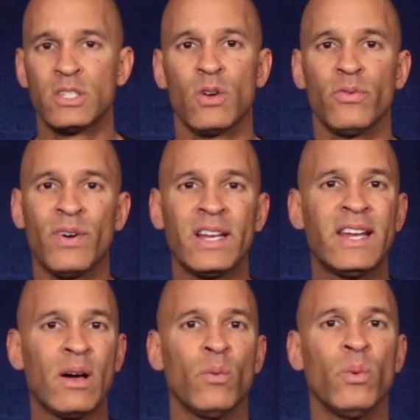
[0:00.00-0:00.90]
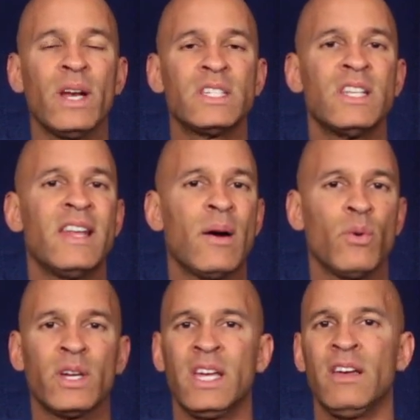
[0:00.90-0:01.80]
So find out, what is the
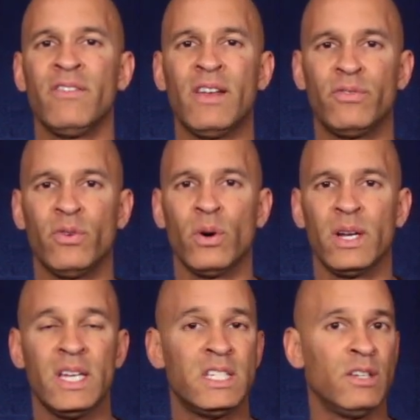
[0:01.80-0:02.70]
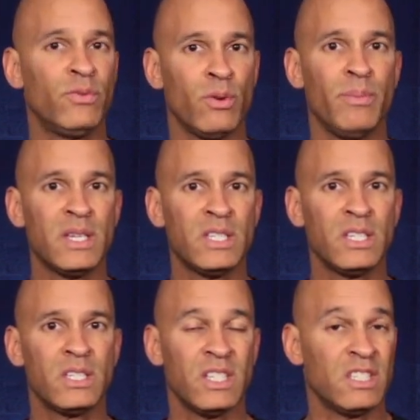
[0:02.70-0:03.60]
networking event for? Is it for
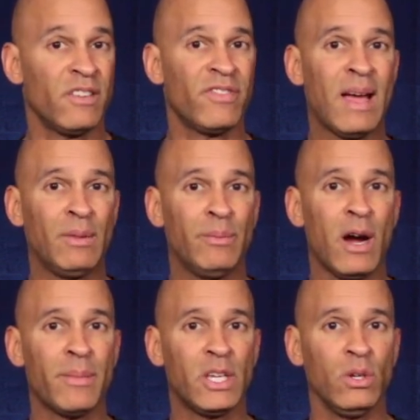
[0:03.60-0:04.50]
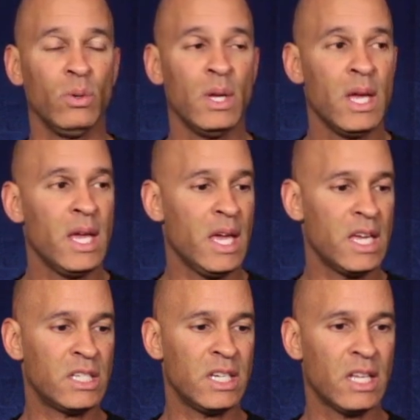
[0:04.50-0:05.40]
business? Is it a family barbecue?
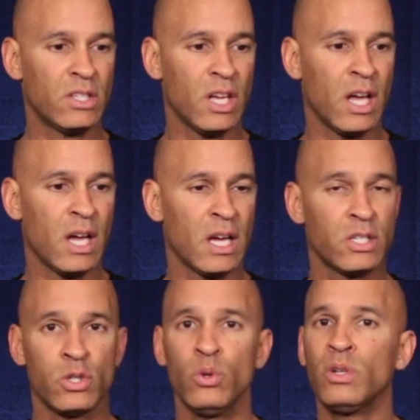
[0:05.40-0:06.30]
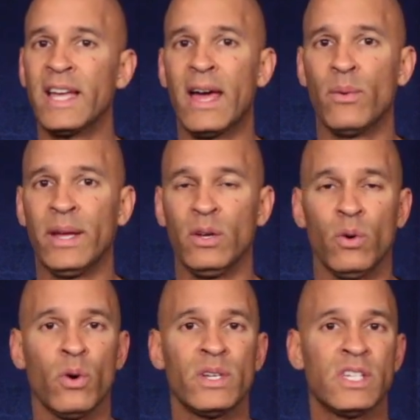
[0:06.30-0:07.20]
Is it a school gathering?
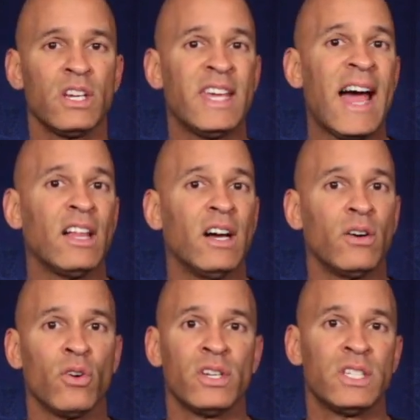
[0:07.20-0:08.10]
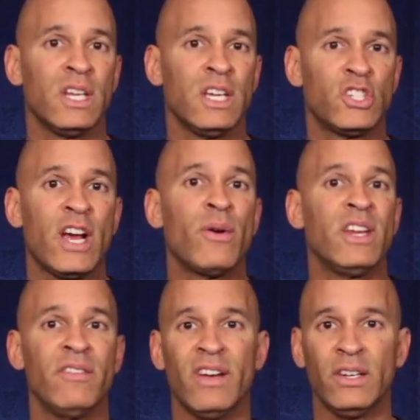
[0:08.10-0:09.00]
Or is it a gala? Or is it a
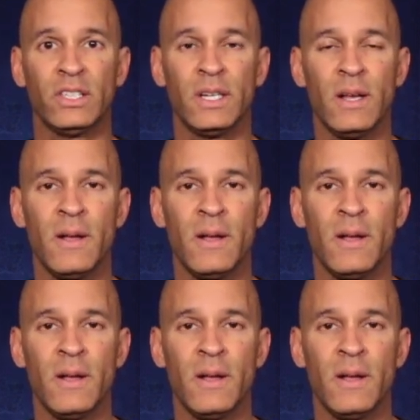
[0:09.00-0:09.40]
charity event?